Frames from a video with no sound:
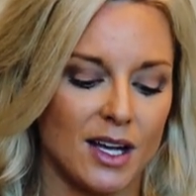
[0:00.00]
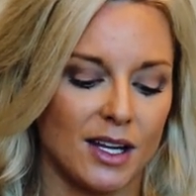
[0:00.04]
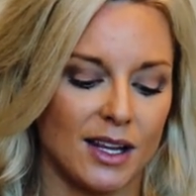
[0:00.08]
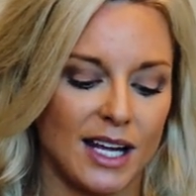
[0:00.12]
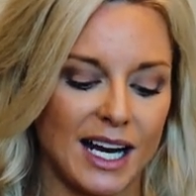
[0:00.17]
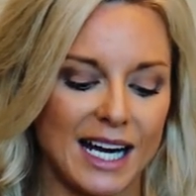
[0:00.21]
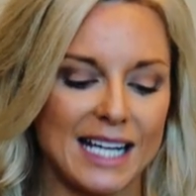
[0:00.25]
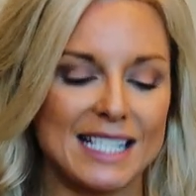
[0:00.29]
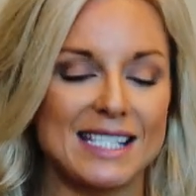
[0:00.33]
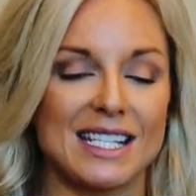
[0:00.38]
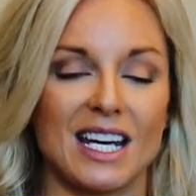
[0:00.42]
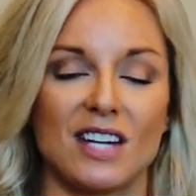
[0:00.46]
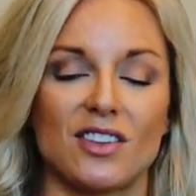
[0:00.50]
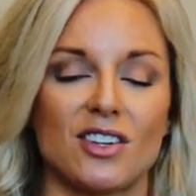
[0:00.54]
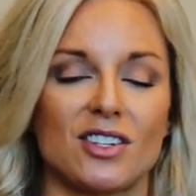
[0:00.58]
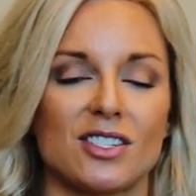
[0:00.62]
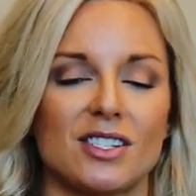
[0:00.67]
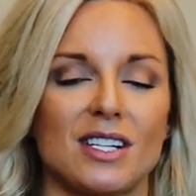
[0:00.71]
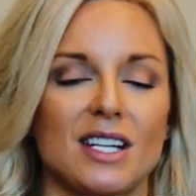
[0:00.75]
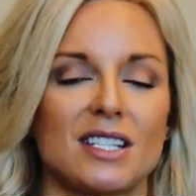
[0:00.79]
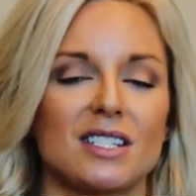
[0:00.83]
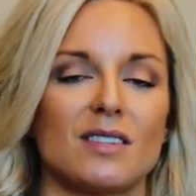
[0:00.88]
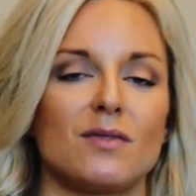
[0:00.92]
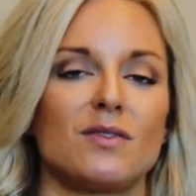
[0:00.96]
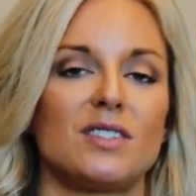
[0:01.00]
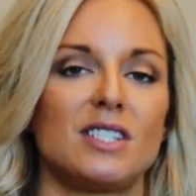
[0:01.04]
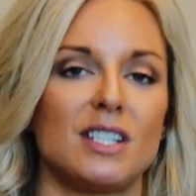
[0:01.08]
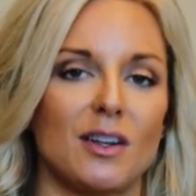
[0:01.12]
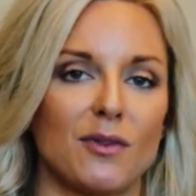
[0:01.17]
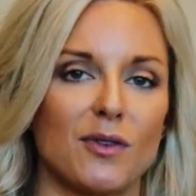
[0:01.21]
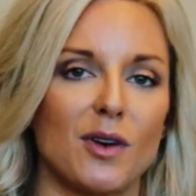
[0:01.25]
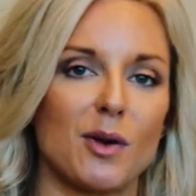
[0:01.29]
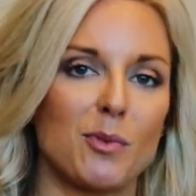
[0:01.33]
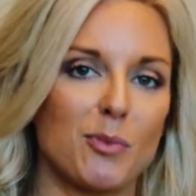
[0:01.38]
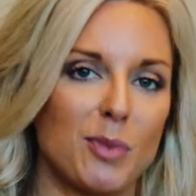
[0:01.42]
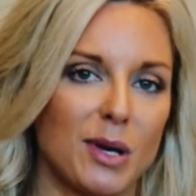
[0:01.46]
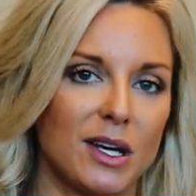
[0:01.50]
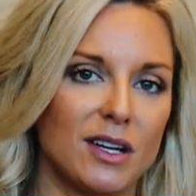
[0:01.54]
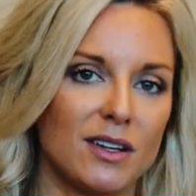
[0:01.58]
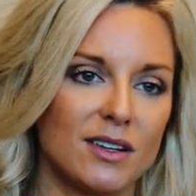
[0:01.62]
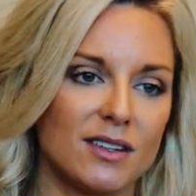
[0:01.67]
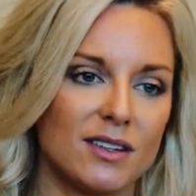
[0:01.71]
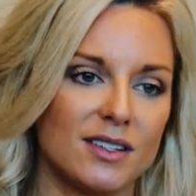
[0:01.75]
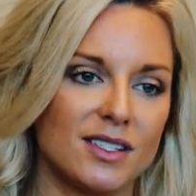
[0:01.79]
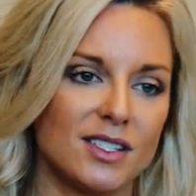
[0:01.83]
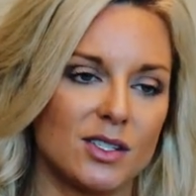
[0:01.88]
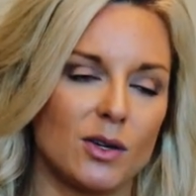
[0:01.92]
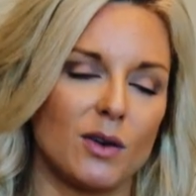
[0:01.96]
Like I said, there's lots of different
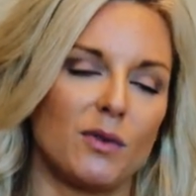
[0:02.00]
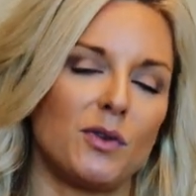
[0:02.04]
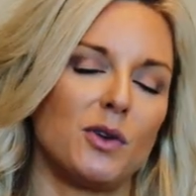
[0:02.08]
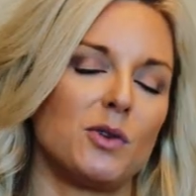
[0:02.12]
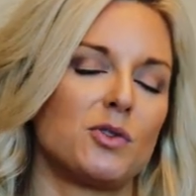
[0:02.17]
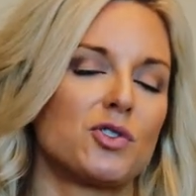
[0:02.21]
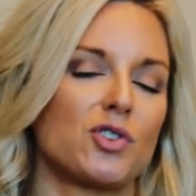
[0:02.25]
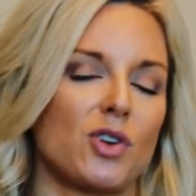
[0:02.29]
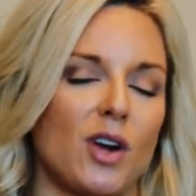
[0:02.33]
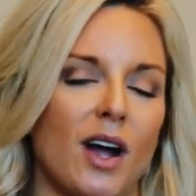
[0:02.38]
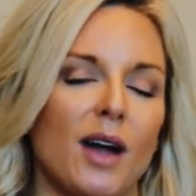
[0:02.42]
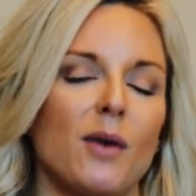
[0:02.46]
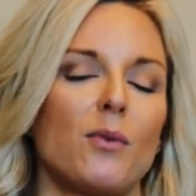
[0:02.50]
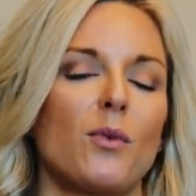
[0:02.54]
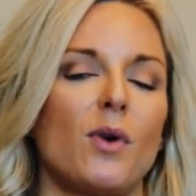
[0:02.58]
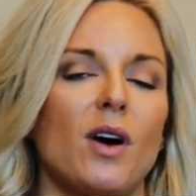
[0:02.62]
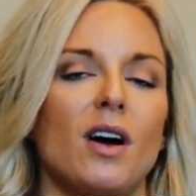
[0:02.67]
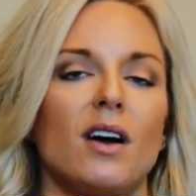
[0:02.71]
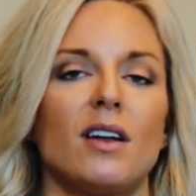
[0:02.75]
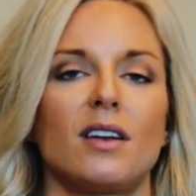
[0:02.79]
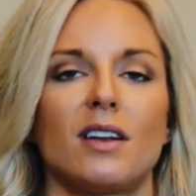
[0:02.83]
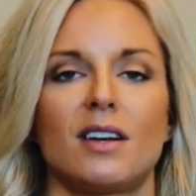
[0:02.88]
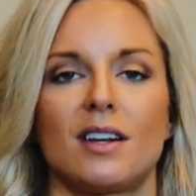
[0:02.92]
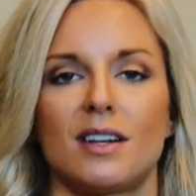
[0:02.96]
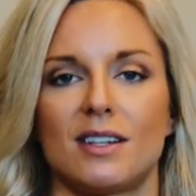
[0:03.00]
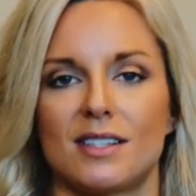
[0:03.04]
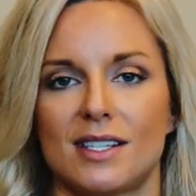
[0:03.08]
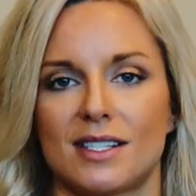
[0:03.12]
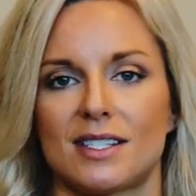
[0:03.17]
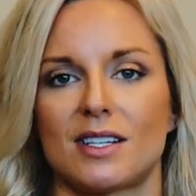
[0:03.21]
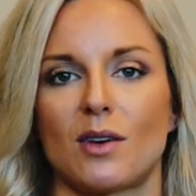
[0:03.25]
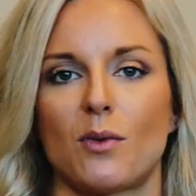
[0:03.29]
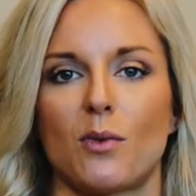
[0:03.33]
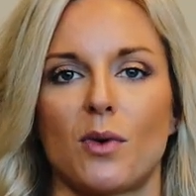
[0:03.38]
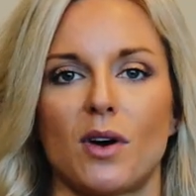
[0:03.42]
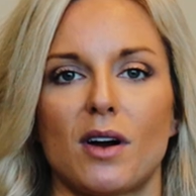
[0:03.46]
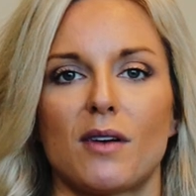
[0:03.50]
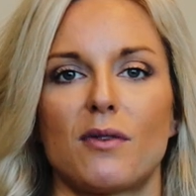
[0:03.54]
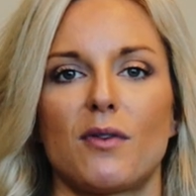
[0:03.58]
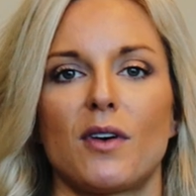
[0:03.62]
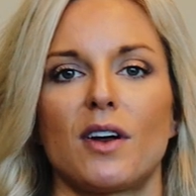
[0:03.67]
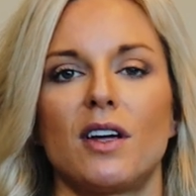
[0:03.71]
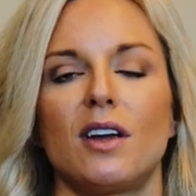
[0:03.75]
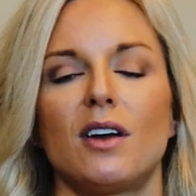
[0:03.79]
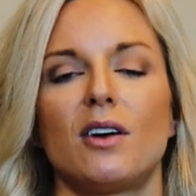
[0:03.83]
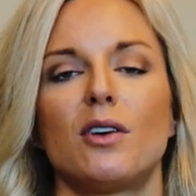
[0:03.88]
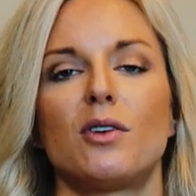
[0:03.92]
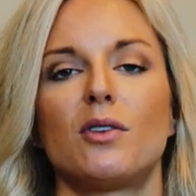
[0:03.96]
pills. So if you try one and it doesn't work for
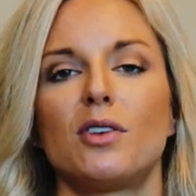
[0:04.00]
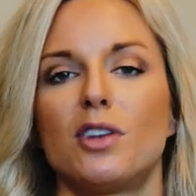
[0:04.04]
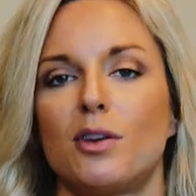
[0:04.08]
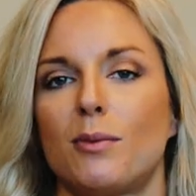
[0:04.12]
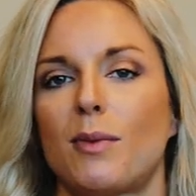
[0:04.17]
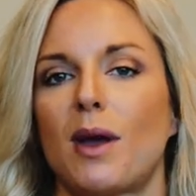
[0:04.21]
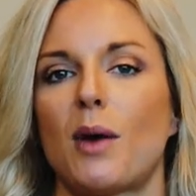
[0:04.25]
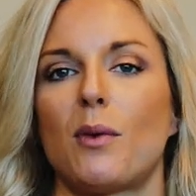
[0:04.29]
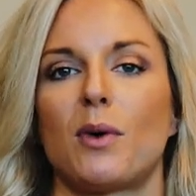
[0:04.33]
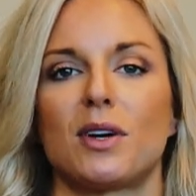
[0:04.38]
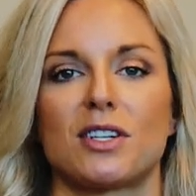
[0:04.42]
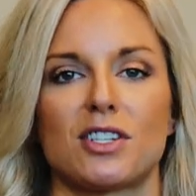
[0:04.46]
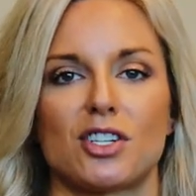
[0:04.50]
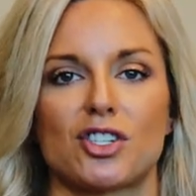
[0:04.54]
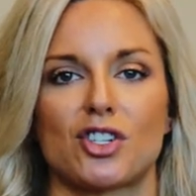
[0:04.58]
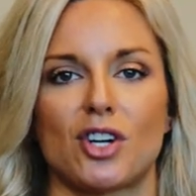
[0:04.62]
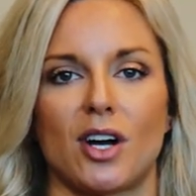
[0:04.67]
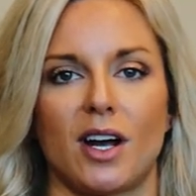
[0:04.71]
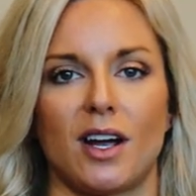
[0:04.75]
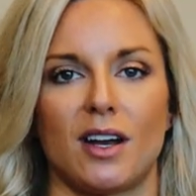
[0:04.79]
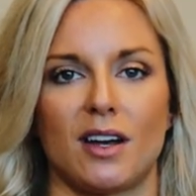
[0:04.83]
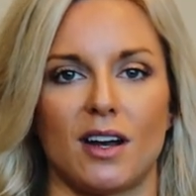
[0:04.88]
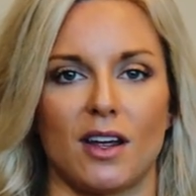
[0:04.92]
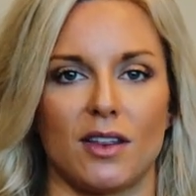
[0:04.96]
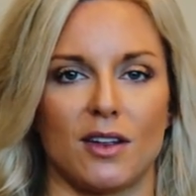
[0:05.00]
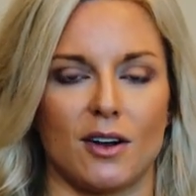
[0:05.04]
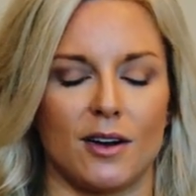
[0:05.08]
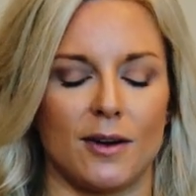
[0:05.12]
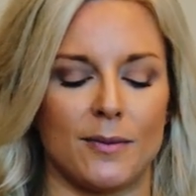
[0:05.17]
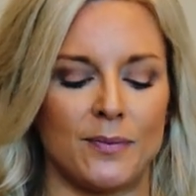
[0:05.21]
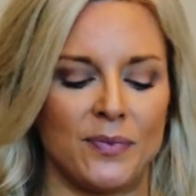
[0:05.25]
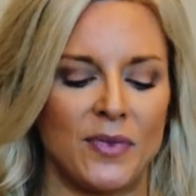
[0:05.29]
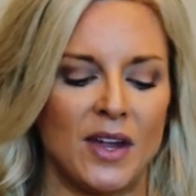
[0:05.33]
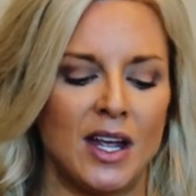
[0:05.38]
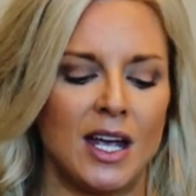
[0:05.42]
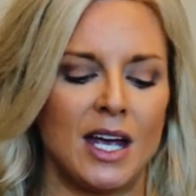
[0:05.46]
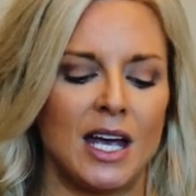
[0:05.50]
you, you may want to try another.